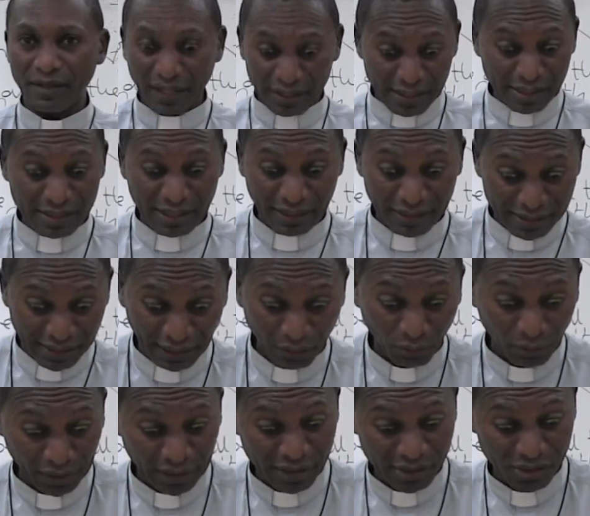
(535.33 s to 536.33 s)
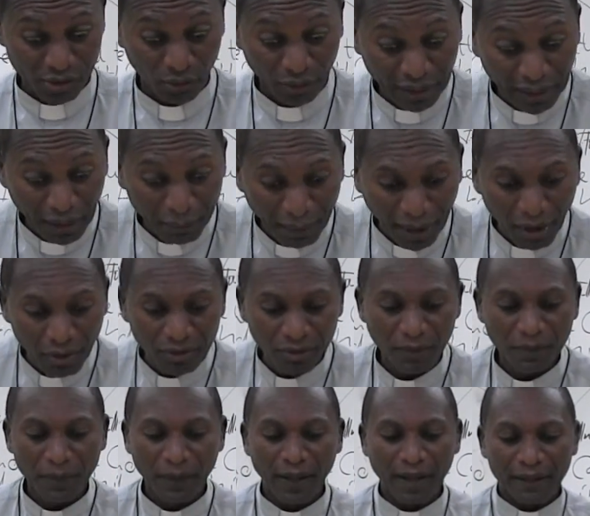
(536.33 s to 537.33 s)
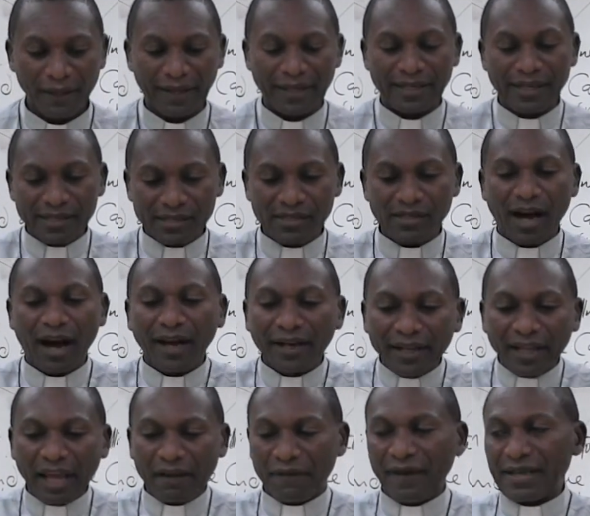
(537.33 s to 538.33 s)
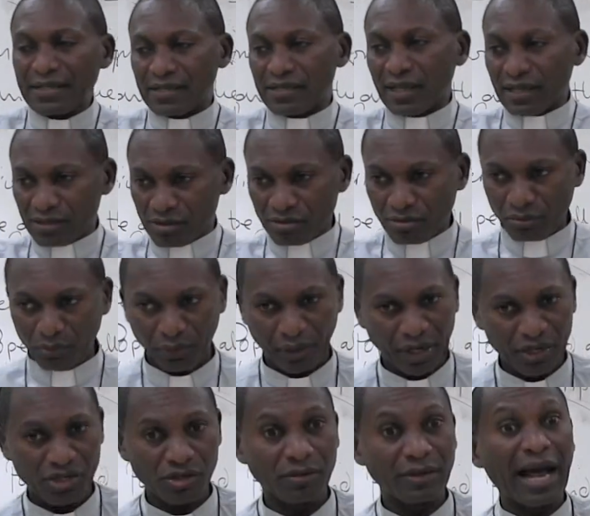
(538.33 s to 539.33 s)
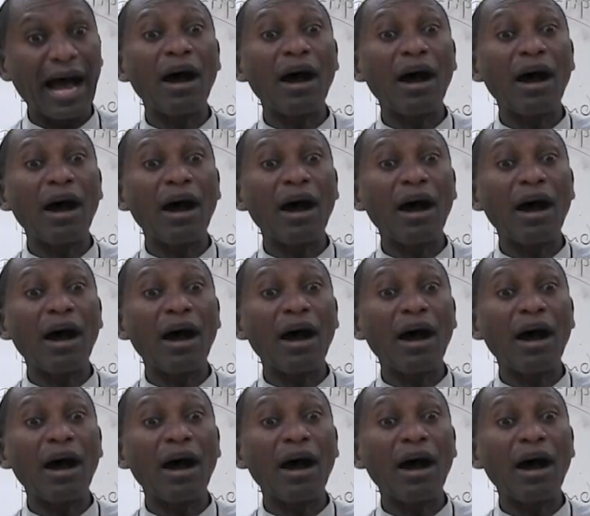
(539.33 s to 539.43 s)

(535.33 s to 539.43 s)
This is exactly what he's talking about, that yes, God gave us this creation.